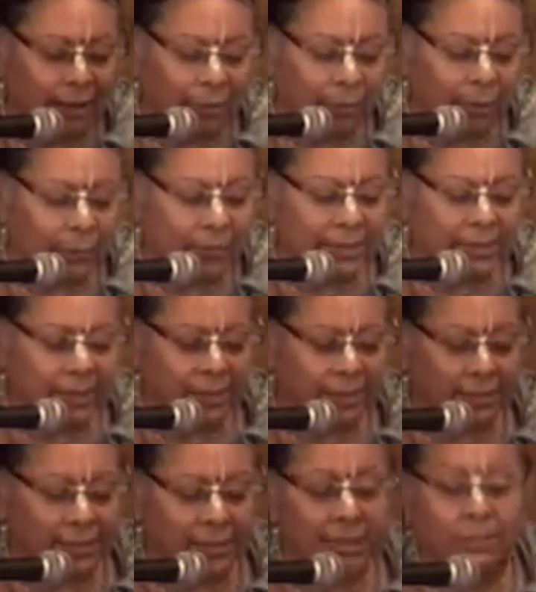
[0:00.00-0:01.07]

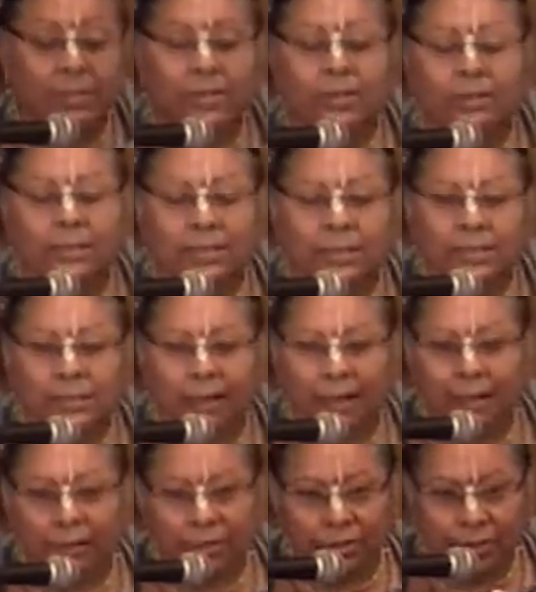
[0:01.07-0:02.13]
represents this materialistic
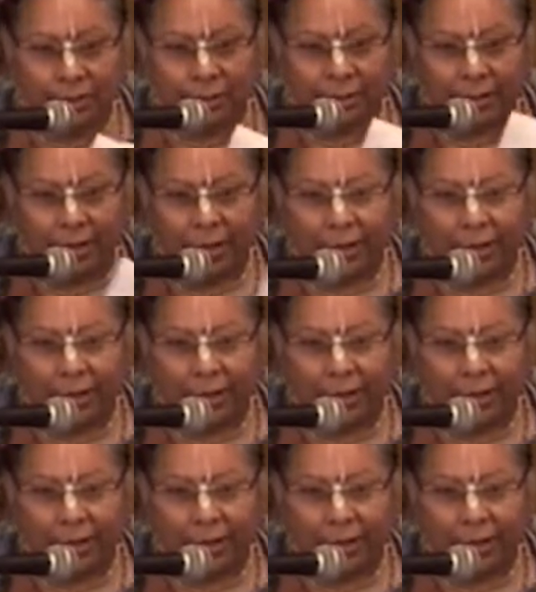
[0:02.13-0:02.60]
culture.